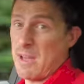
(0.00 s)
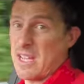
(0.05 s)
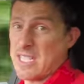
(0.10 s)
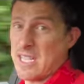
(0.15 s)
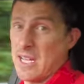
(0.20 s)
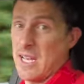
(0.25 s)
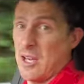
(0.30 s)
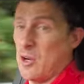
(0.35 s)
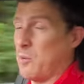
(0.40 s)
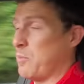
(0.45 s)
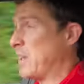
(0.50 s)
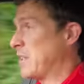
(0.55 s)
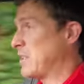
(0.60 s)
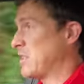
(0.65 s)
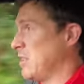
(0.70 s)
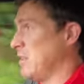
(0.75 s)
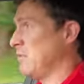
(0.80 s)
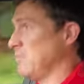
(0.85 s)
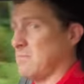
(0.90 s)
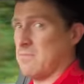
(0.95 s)
makes it a little bit
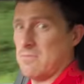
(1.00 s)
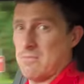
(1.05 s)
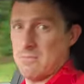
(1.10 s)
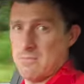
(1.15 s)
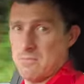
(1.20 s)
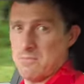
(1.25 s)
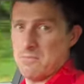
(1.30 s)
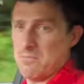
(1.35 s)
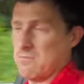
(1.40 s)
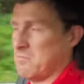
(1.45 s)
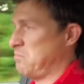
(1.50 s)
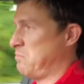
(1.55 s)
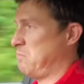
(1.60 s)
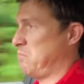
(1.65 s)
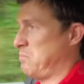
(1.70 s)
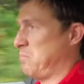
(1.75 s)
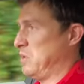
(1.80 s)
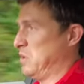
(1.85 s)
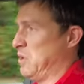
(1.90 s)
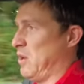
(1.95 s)
dull,
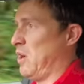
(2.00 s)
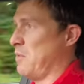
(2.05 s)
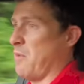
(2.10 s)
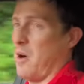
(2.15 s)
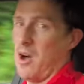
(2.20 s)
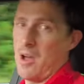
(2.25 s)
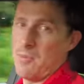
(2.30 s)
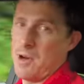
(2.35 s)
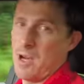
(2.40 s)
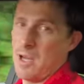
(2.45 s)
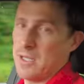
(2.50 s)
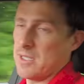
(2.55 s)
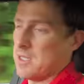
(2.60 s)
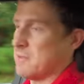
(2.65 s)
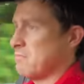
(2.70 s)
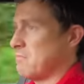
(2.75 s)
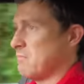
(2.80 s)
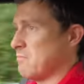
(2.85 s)
but not in my mind.